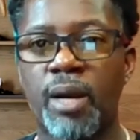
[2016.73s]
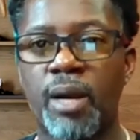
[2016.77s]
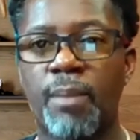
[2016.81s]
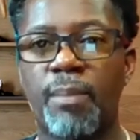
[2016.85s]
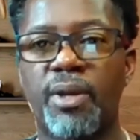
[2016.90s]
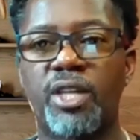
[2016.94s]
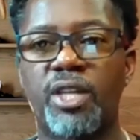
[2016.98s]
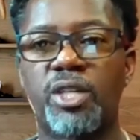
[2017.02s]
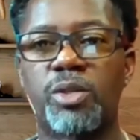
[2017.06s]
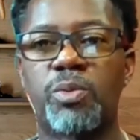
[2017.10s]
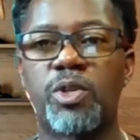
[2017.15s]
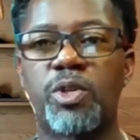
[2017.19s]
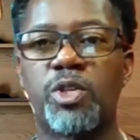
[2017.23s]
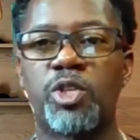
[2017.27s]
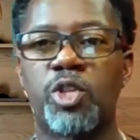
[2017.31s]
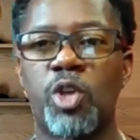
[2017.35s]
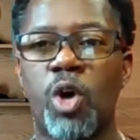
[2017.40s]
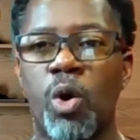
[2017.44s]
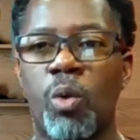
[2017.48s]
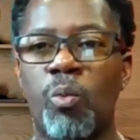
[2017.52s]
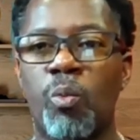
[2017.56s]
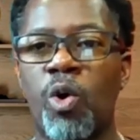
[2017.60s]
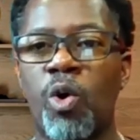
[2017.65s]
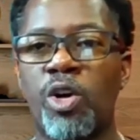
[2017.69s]
And because we
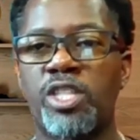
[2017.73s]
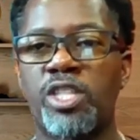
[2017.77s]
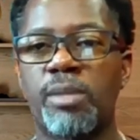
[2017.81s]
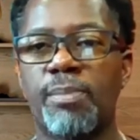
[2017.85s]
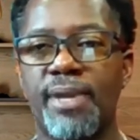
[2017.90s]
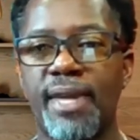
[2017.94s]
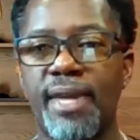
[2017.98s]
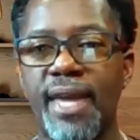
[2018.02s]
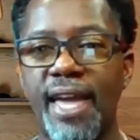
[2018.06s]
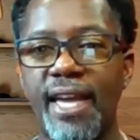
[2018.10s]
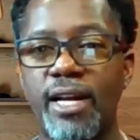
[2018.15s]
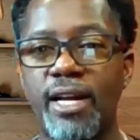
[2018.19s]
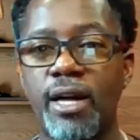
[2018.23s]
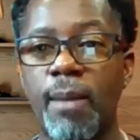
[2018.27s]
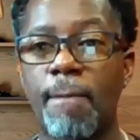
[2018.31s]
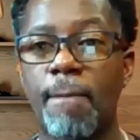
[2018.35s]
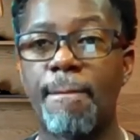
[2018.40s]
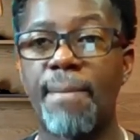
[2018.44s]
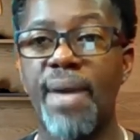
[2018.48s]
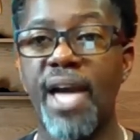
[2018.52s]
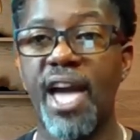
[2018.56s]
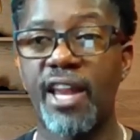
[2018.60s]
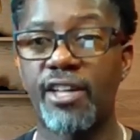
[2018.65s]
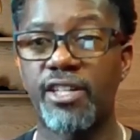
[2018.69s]
don't want to be a
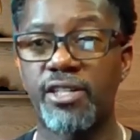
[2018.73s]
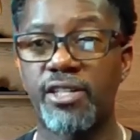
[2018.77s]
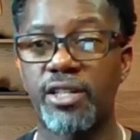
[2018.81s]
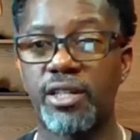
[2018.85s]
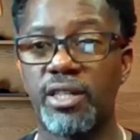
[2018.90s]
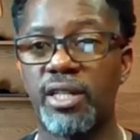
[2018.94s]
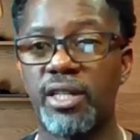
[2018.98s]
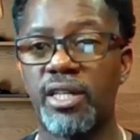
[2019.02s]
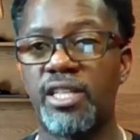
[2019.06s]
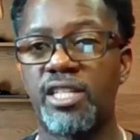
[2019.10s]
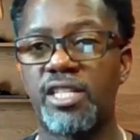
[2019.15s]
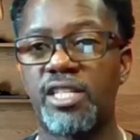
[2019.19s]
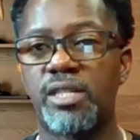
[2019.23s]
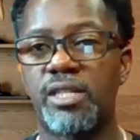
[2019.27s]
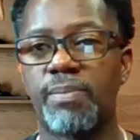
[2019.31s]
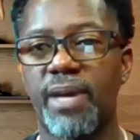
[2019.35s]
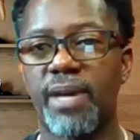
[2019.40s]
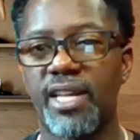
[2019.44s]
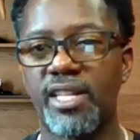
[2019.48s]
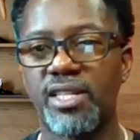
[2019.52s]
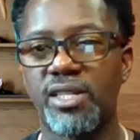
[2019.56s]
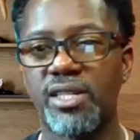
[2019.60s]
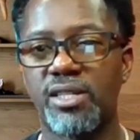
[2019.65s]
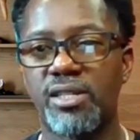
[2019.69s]
competitor in the
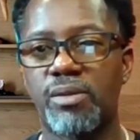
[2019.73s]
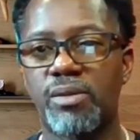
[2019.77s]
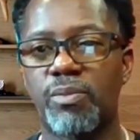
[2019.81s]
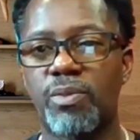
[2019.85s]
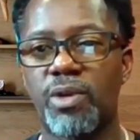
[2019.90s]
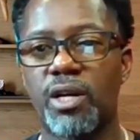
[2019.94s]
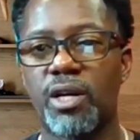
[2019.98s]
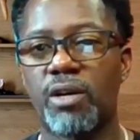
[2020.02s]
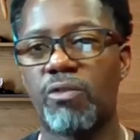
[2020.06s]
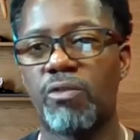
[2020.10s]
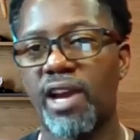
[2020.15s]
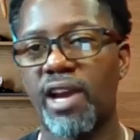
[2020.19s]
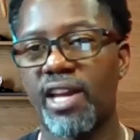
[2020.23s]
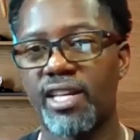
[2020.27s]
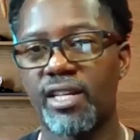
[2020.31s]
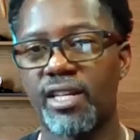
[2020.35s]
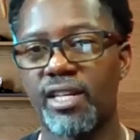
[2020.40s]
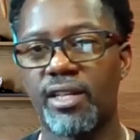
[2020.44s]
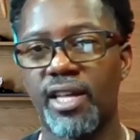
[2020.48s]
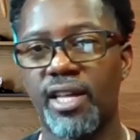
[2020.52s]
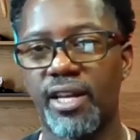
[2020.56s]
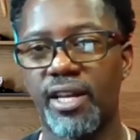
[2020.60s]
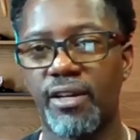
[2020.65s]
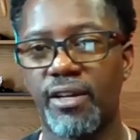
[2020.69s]
space, we're a
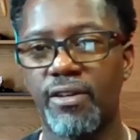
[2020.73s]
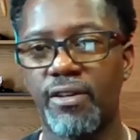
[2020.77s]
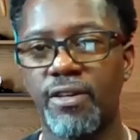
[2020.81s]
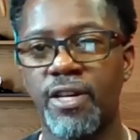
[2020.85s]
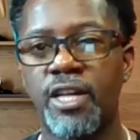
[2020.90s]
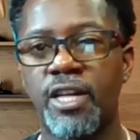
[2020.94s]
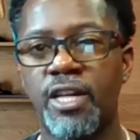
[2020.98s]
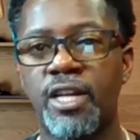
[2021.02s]
regulator.